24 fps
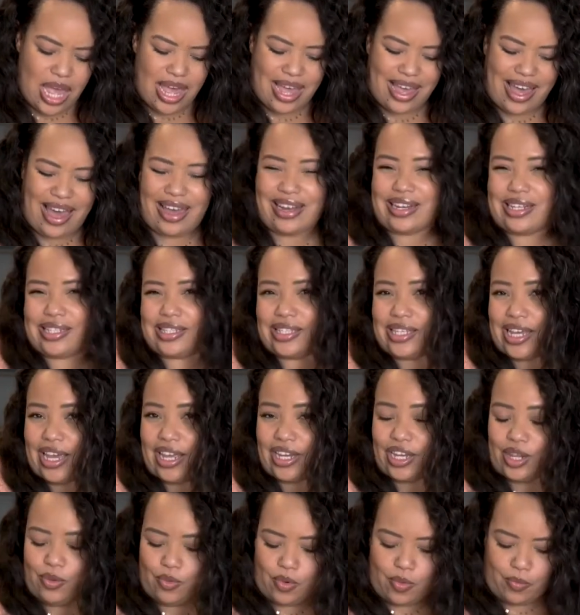kind of
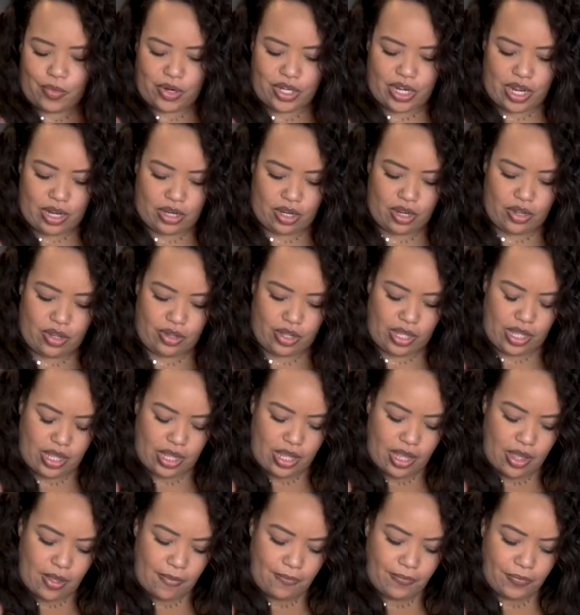sandy when we're done cooking
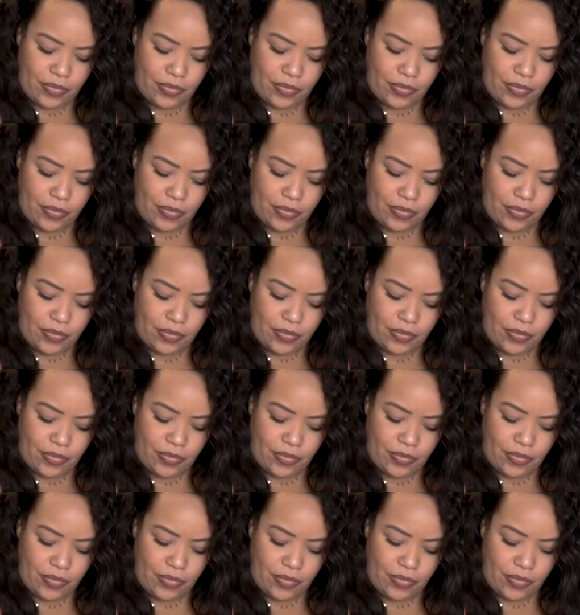it.